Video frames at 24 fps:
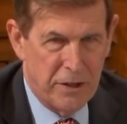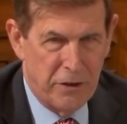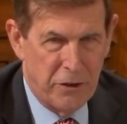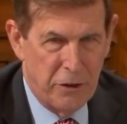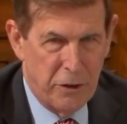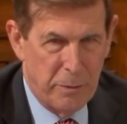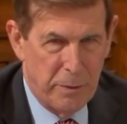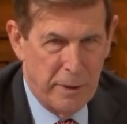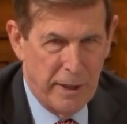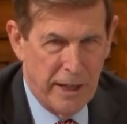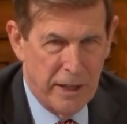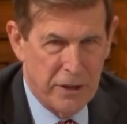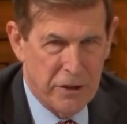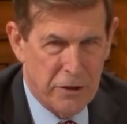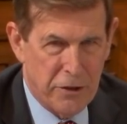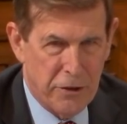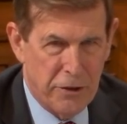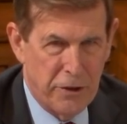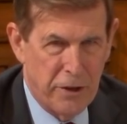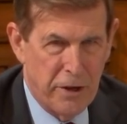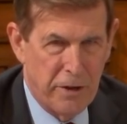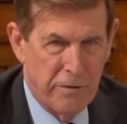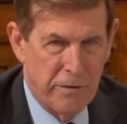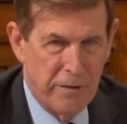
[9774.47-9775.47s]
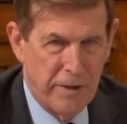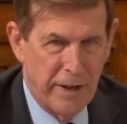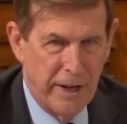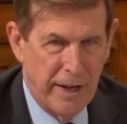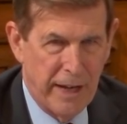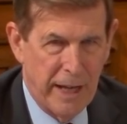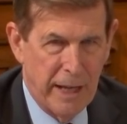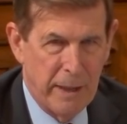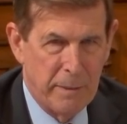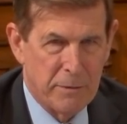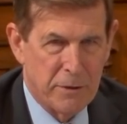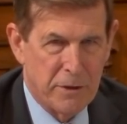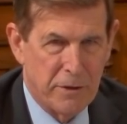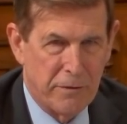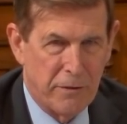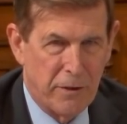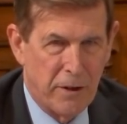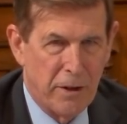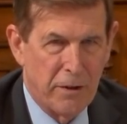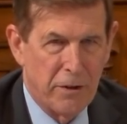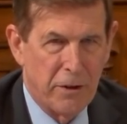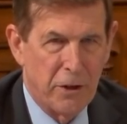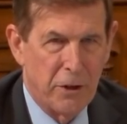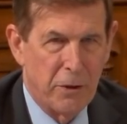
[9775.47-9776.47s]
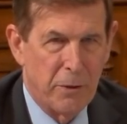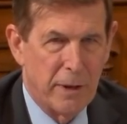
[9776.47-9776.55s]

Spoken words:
and UBS turn over the names of all the